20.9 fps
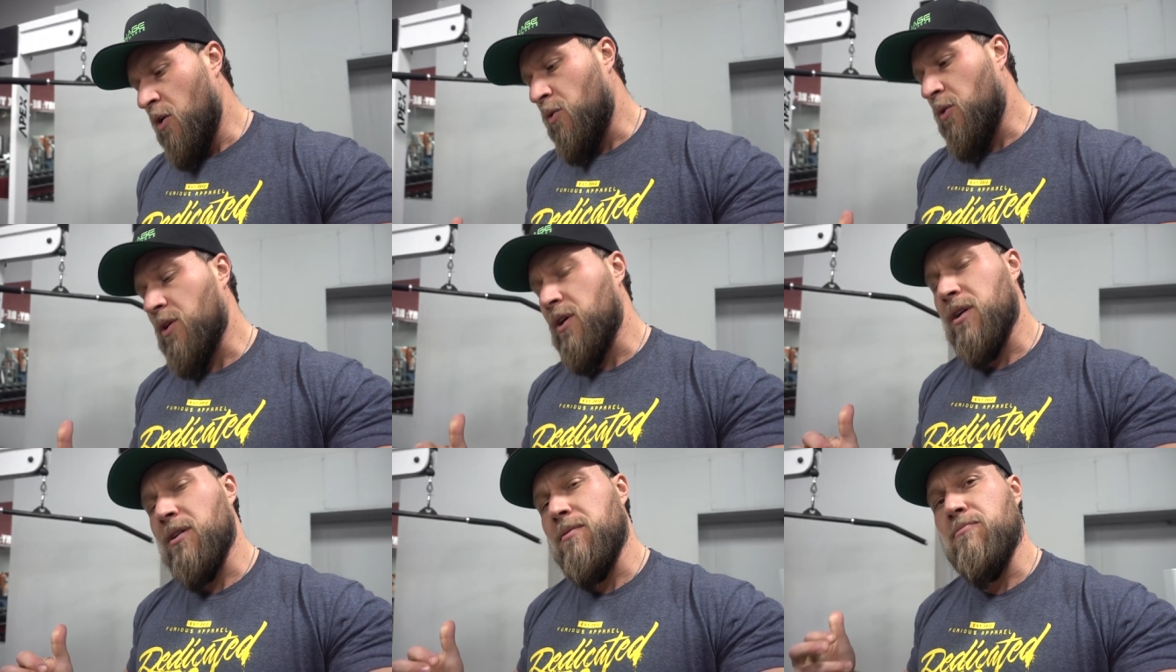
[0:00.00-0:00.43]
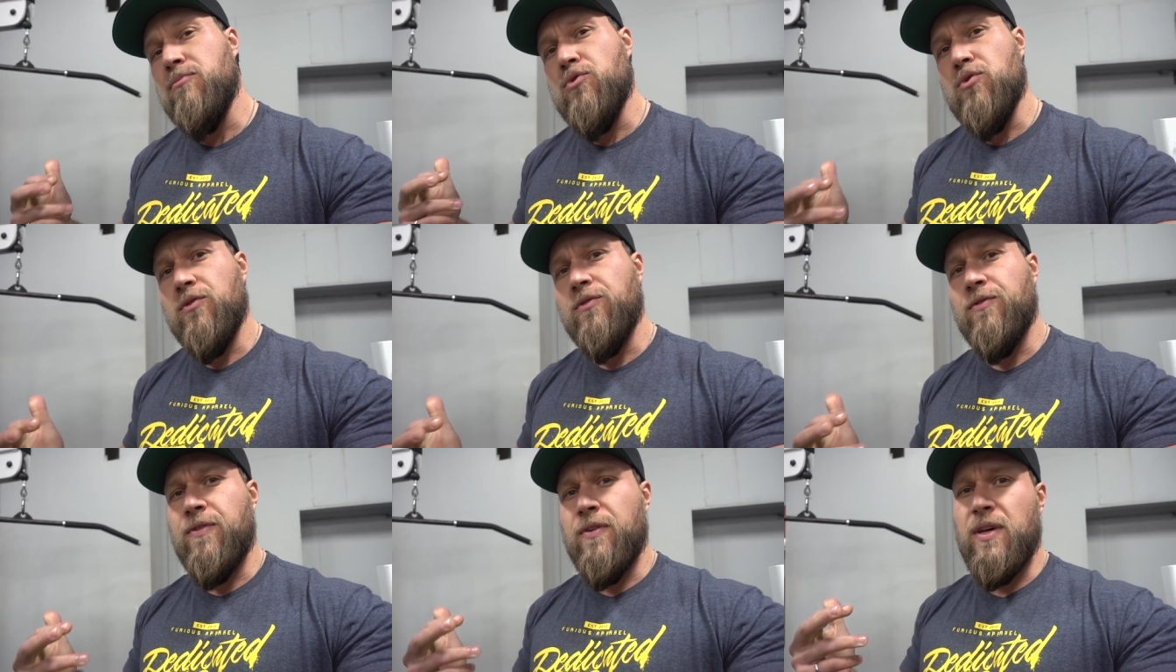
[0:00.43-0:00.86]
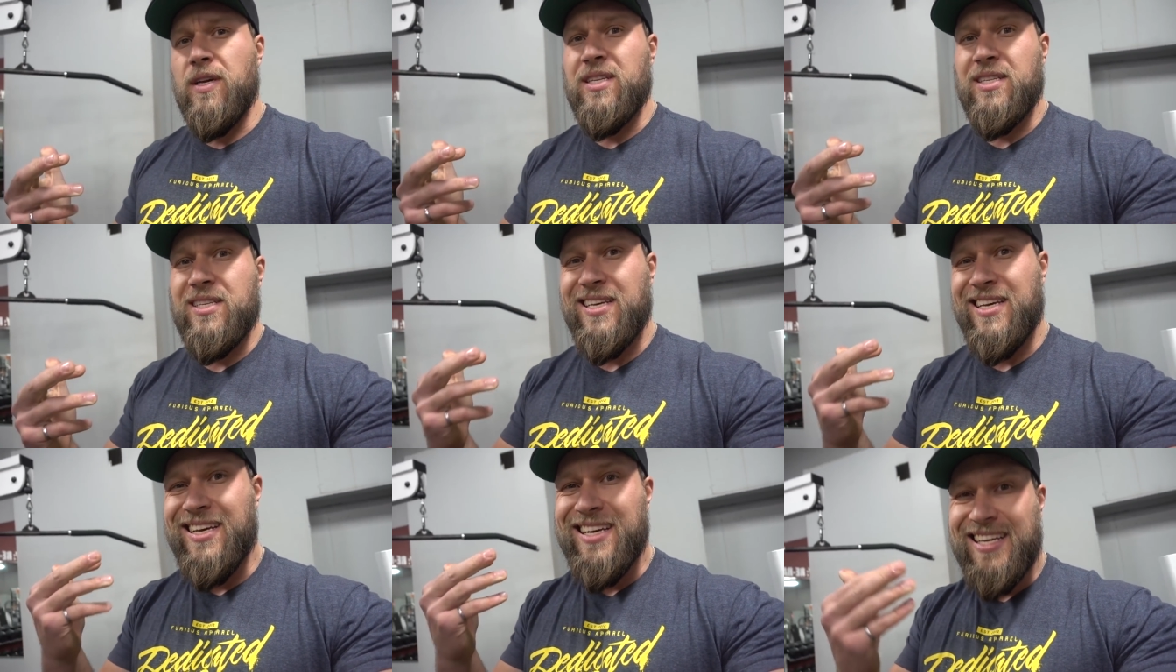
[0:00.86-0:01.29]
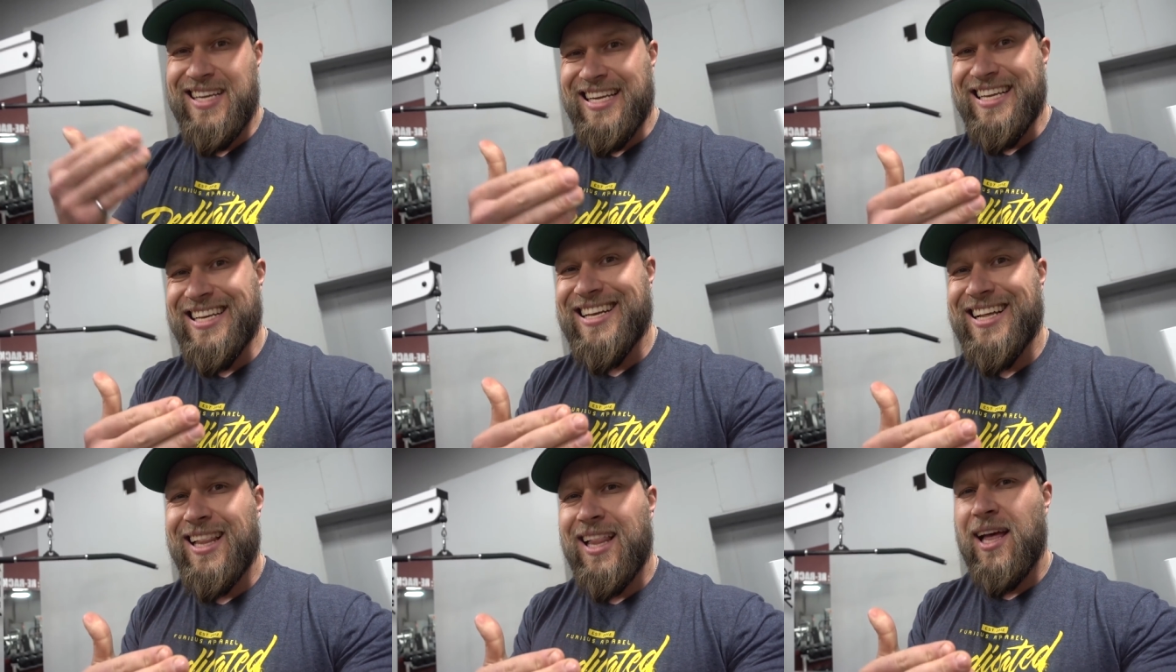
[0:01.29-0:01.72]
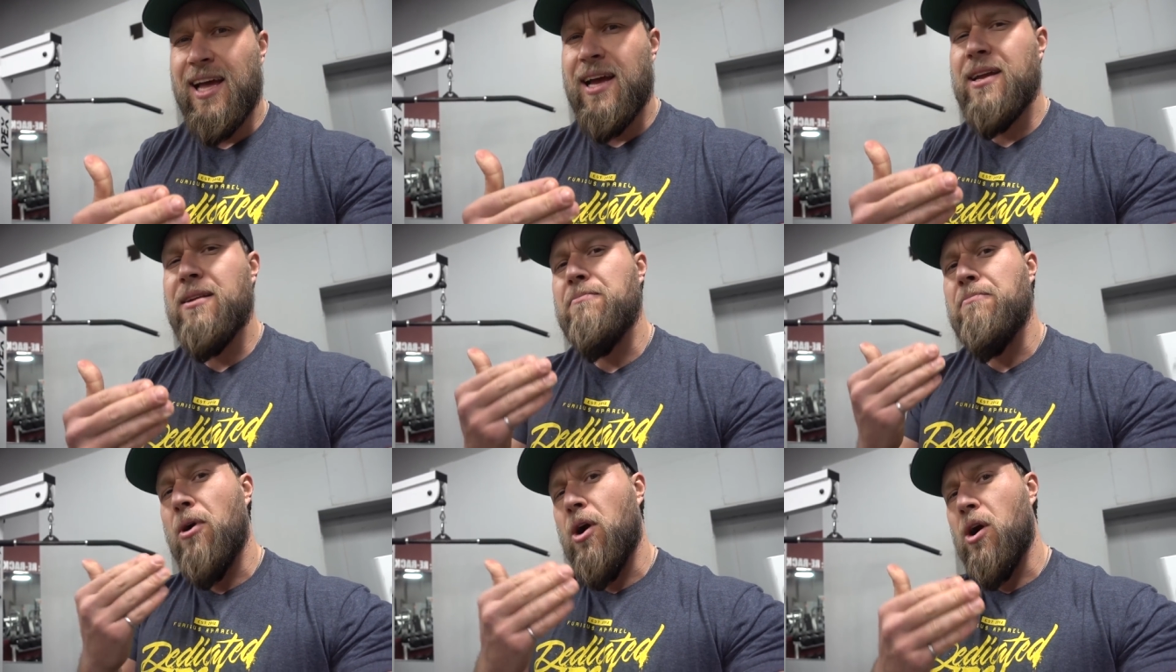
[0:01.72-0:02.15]
We're gonna move into
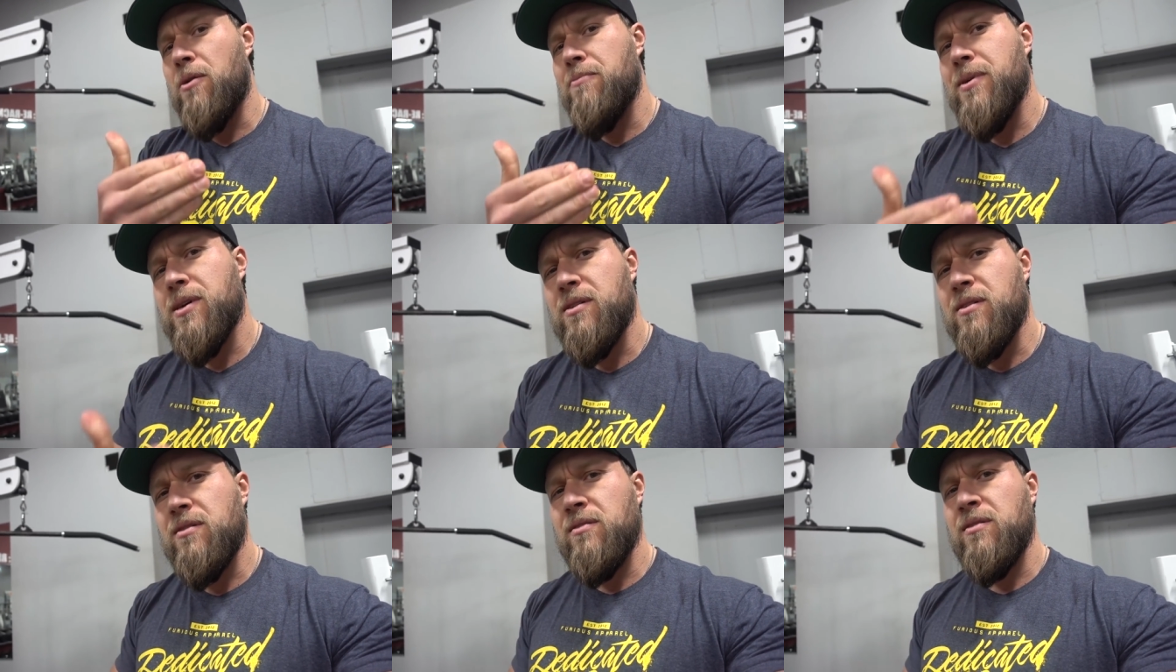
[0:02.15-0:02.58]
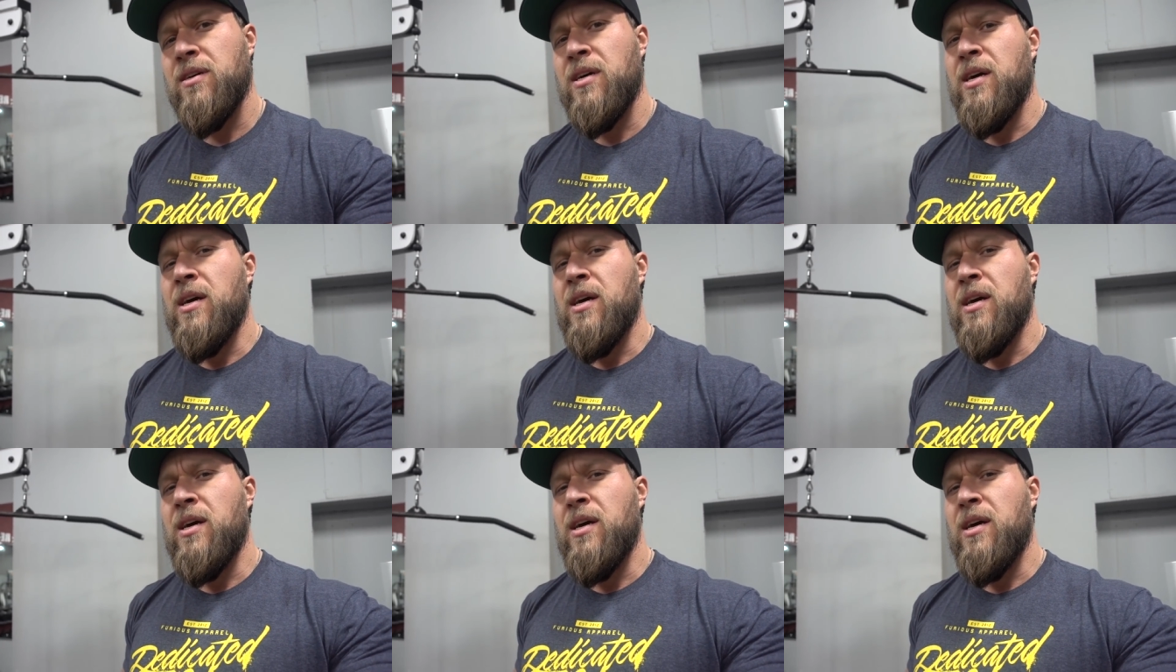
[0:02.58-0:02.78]
incline barbell.